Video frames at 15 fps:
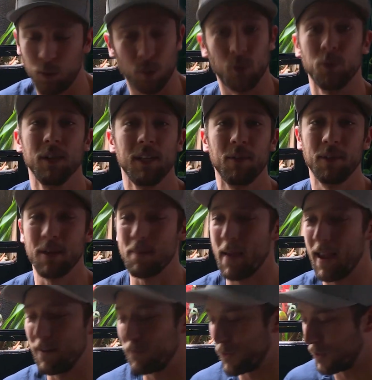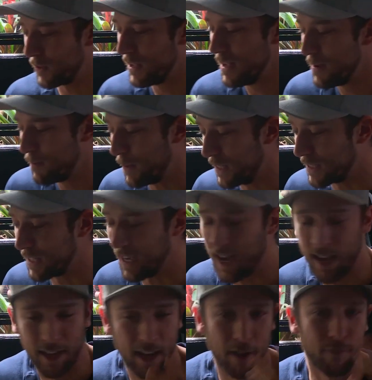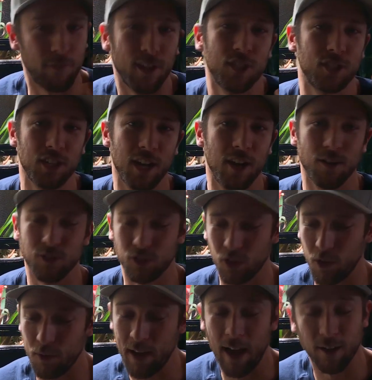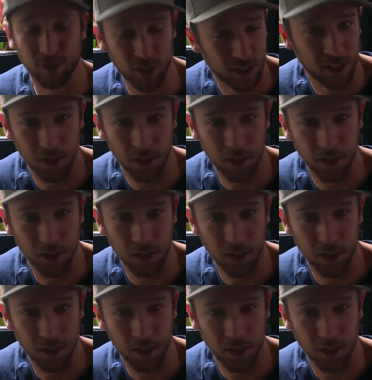was really, really painful. But I kind of flushed it out, so now it's just a